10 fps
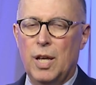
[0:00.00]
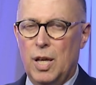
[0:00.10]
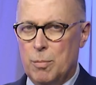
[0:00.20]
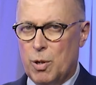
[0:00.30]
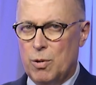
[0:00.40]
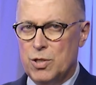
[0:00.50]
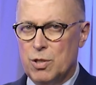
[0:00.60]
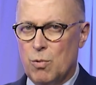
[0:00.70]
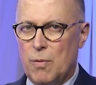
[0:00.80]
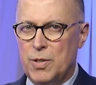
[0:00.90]
immigrants
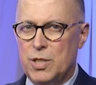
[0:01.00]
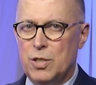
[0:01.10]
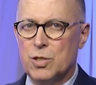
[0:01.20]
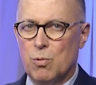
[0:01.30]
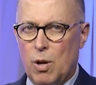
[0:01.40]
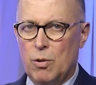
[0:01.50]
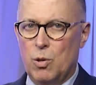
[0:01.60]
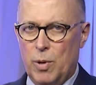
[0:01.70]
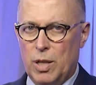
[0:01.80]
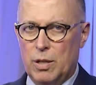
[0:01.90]
and refugees throughout
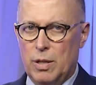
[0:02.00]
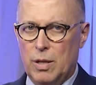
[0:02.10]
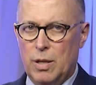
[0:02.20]
New England.